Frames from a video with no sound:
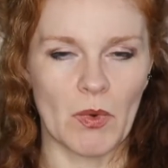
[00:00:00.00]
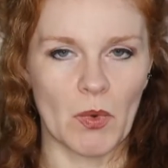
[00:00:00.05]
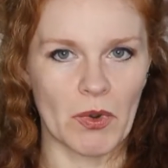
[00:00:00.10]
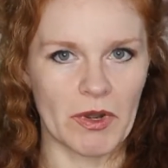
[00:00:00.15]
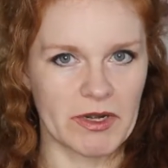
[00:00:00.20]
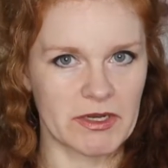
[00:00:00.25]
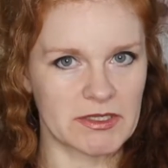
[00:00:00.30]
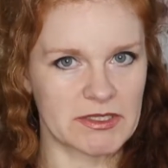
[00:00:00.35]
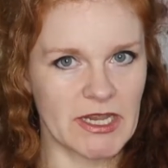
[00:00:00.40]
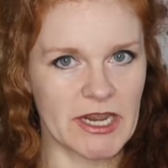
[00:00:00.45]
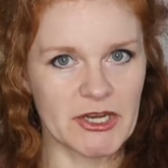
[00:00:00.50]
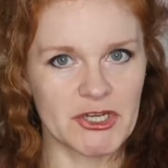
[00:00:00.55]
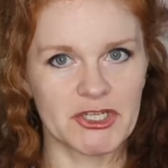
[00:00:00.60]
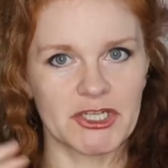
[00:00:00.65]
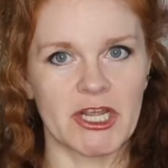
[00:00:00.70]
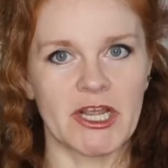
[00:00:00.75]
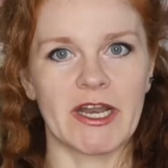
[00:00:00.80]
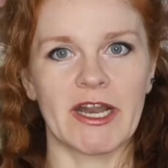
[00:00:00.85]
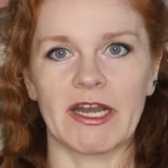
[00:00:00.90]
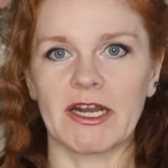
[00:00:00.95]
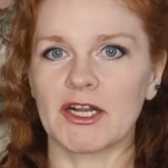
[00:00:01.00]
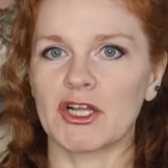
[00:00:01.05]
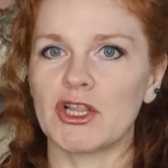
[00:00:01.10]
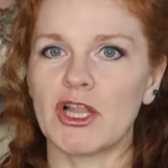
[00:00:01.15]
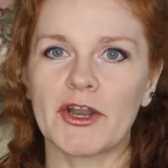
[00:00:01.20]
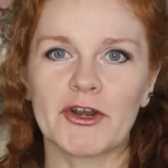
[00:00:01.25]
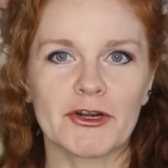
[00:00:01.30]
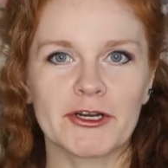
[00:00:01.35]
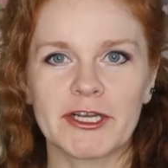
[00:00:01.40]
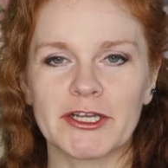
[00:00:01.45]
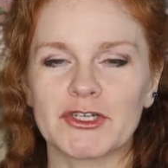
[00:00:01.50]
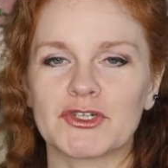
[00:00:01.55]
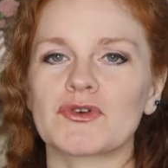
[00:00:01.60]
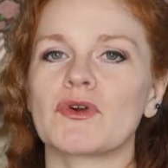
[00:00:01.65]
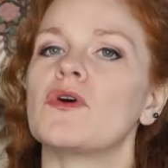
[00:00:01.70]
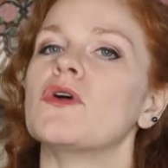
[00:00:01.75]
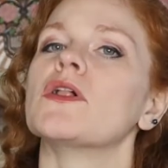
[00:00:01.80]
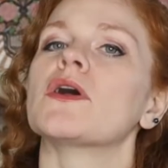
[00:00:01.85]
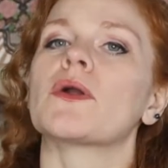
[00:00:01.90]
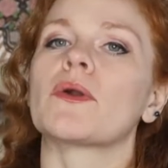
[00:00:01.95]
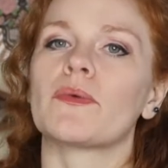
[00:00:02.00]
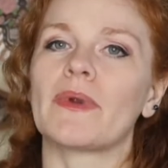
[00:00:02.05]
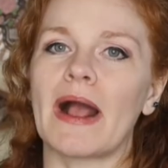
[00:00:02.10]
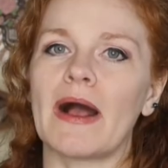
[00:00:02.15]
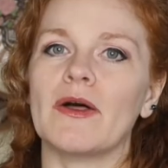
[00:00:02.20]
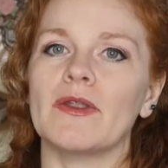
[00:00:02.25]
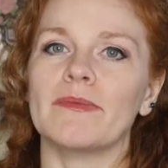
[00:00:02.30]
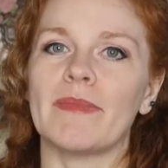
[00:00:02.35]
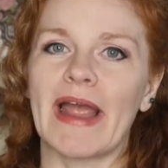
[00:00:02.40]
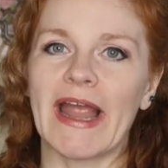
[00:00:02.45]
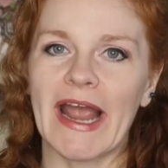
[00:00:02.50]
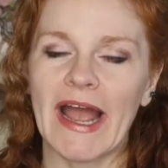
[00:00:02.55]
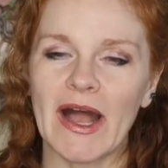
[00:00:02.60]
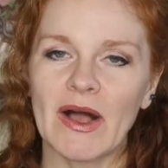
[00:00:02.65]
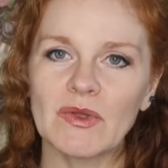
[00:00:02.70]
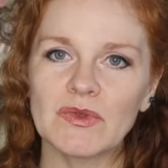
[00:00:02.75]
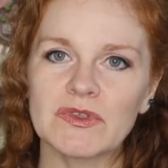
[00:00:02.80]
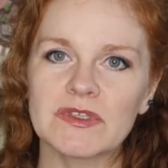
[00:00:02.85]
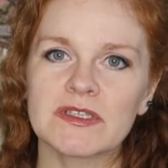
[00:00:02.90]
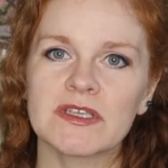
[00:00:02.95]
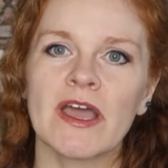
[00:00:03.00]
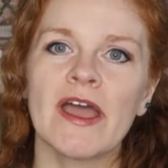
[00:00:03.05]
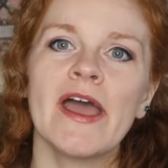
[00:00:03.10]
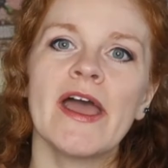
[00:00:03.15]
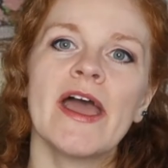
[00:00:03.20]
organization and clutter control around my house,